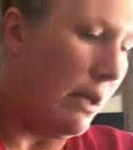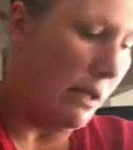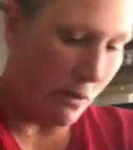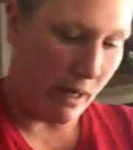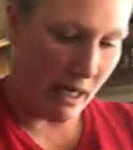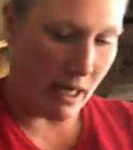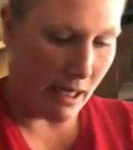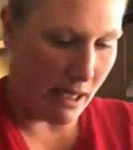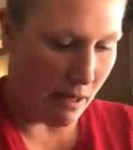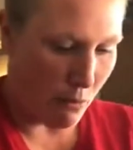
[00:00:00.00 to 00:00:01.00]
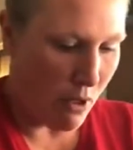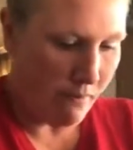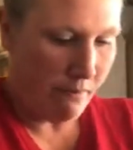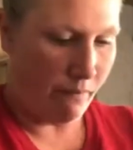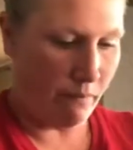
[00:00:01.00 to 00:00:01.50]
Don't need this anymore.
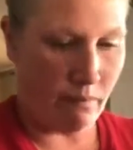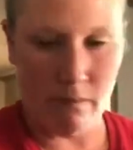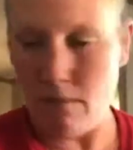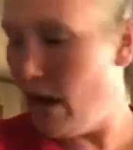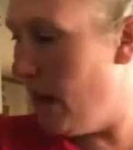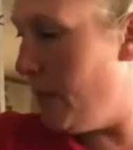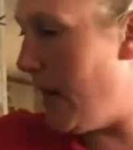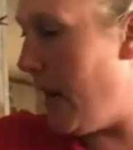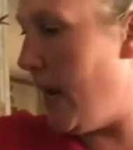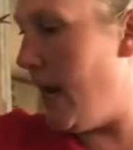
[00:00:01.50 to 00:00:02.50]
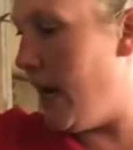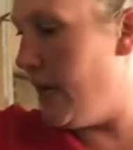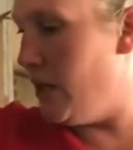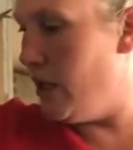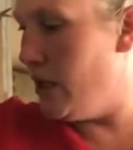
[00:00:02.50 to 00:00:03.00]
I'm gonna
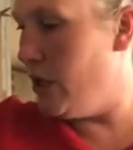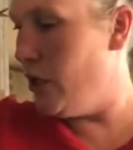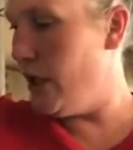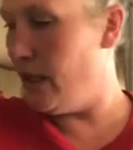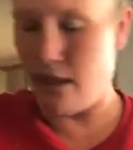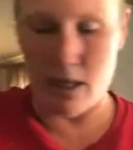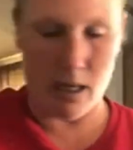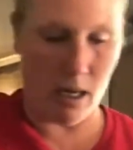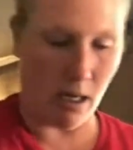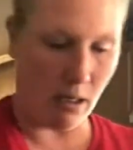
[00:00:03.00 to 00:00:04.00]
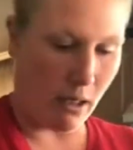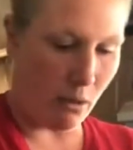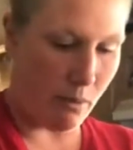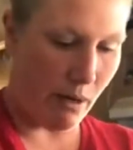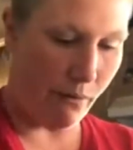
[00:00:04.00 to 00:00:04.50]
add just a
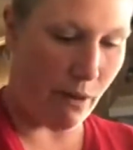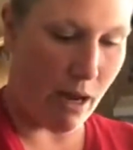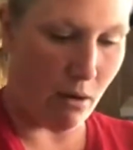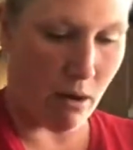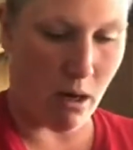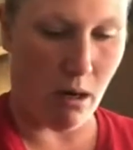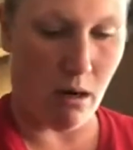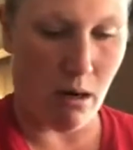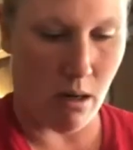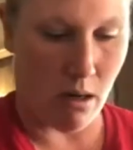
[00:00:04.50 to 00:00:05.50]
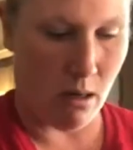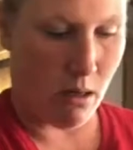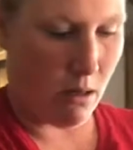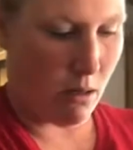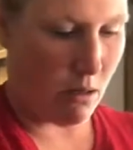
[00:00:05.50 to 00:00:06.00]
little bit of flour
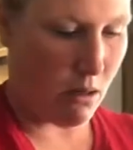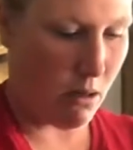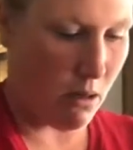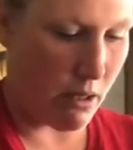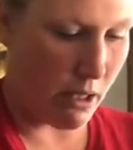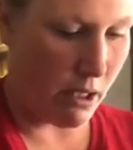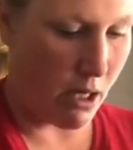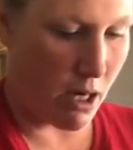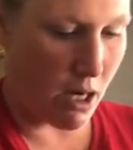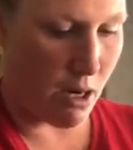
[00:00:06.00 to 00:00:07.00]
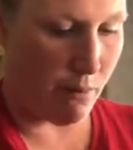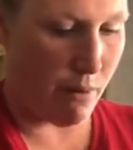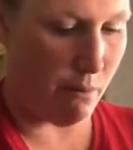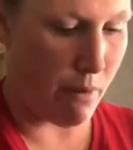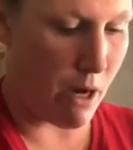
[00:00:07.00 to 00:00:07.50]
on the top and